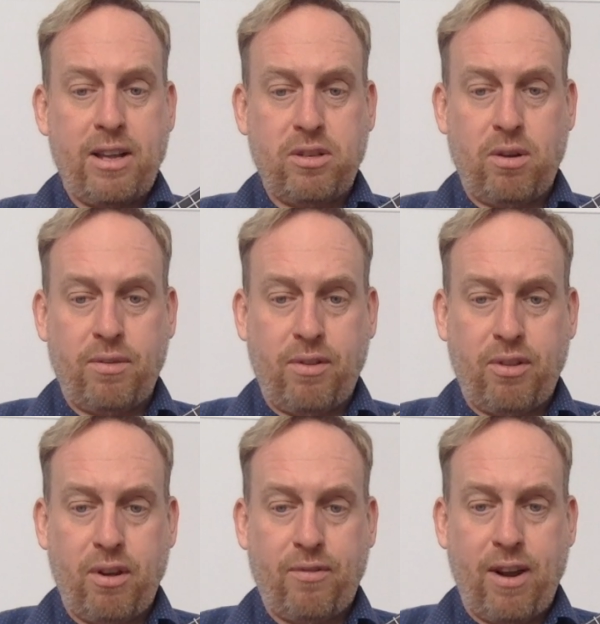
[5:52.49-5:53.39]
So on the
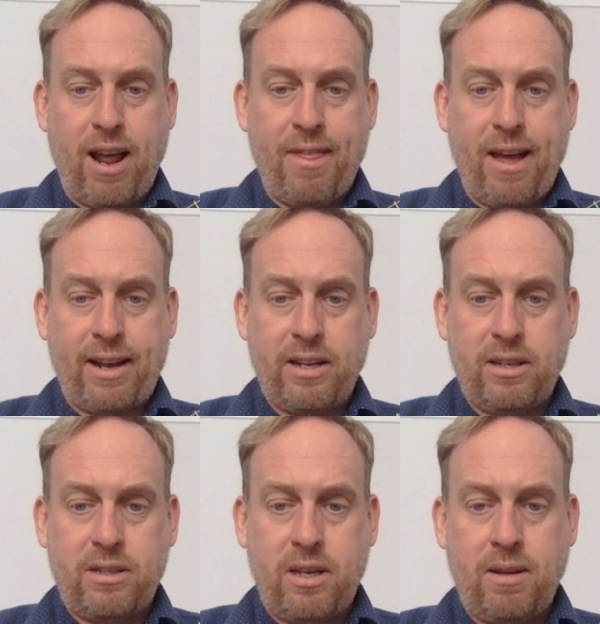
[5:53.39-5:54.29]
3rd fret like that, can you
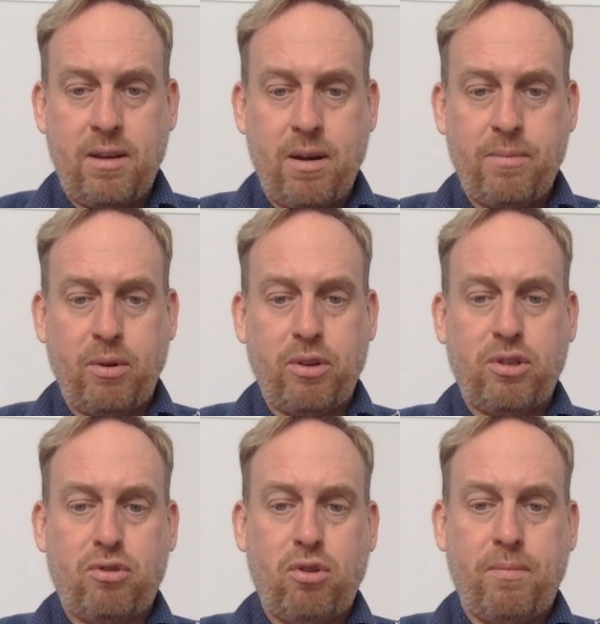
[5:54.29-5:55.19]
see? And we're going to
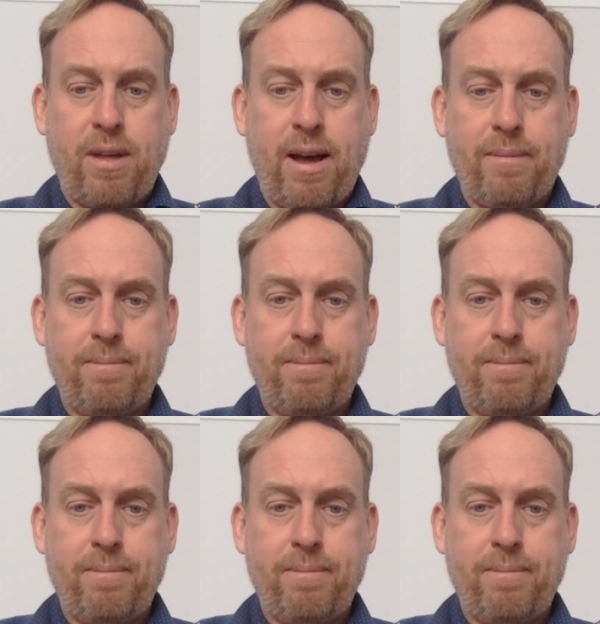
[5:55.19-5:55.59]
strum that.